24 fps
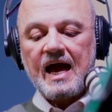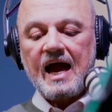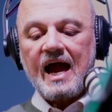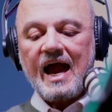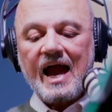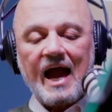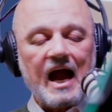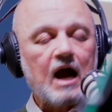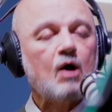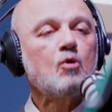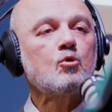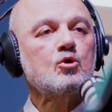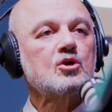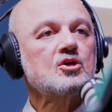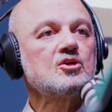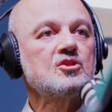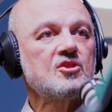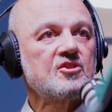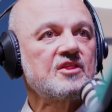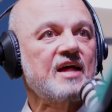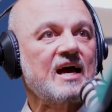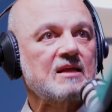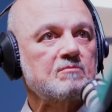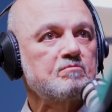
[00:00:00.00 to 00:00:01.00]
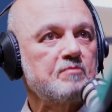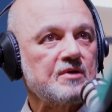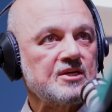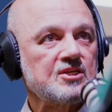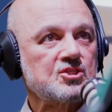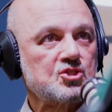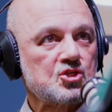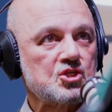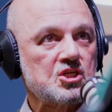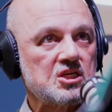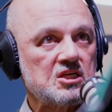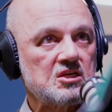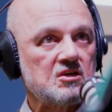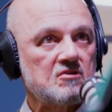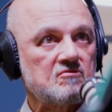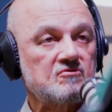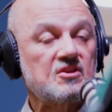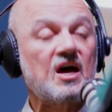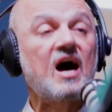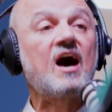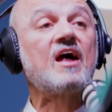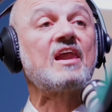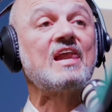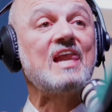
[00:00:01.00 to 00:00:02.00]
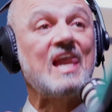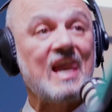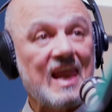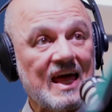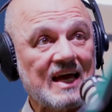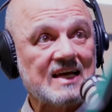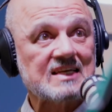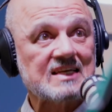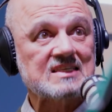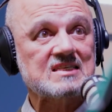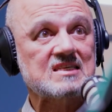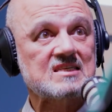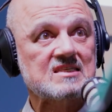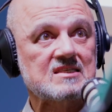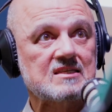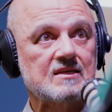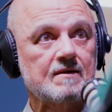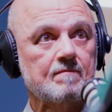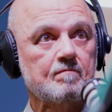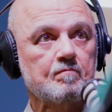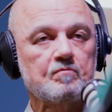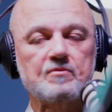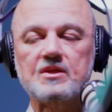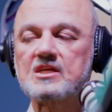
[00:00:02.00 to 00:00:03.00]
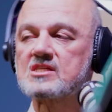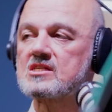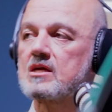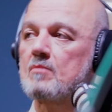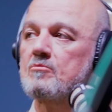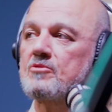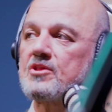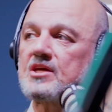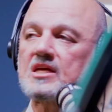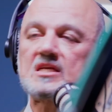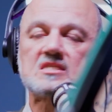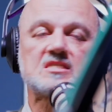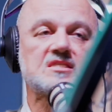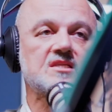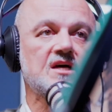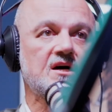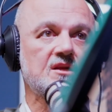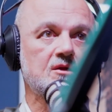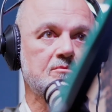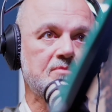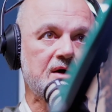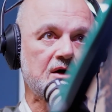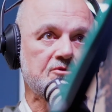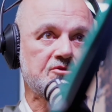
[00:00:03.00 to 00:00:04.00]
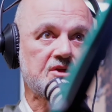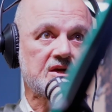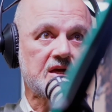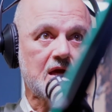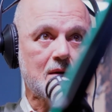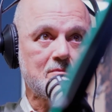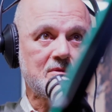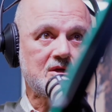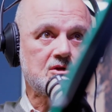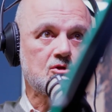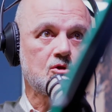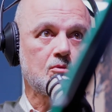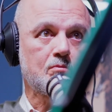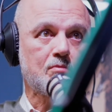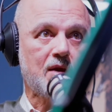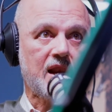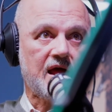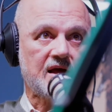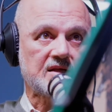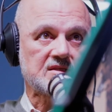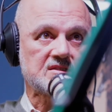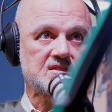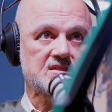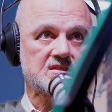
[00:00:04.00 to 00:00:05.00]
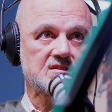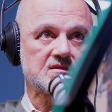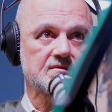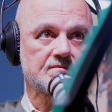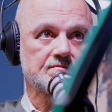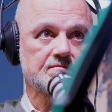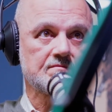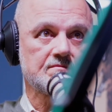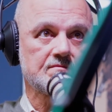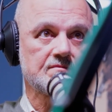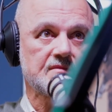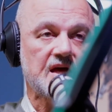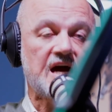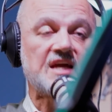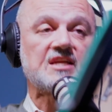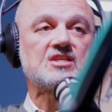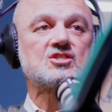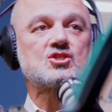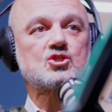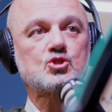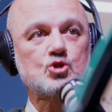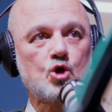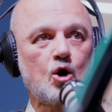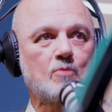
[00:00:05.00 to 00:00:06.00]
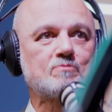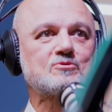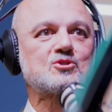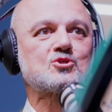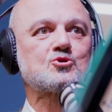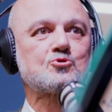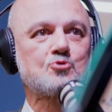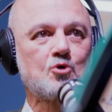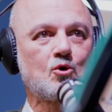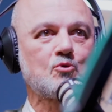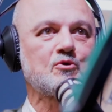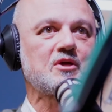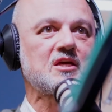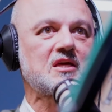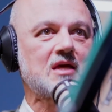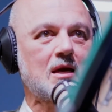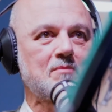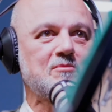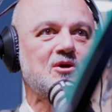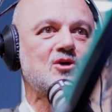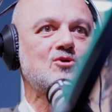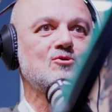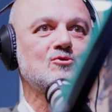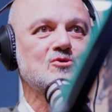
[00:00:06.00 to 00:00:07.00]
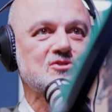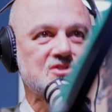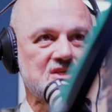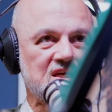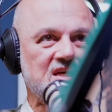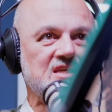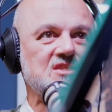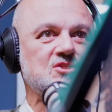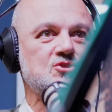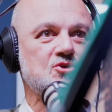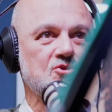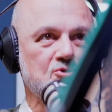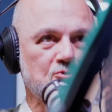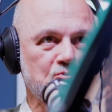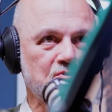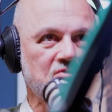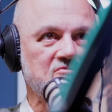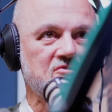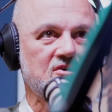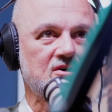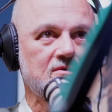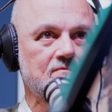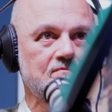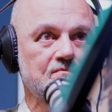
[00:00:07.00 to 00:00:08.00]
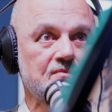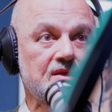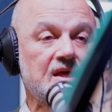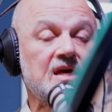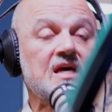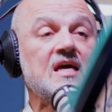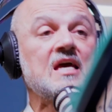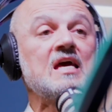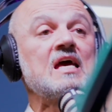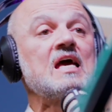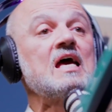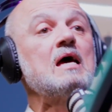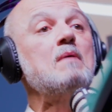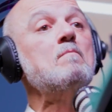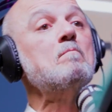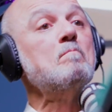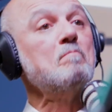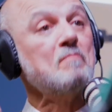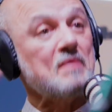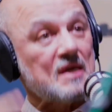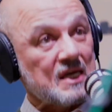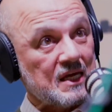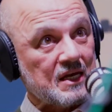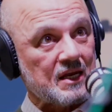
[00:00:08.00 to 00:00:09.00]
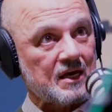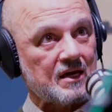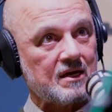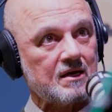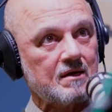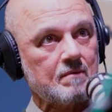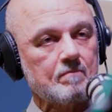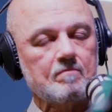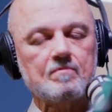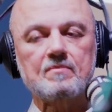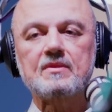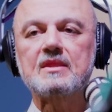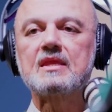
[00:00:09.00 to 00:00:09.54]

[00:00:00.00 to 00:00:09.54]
How can that be achieved unless something is done about the chemical plant and it stops throwing chemicals into the river? Meaning,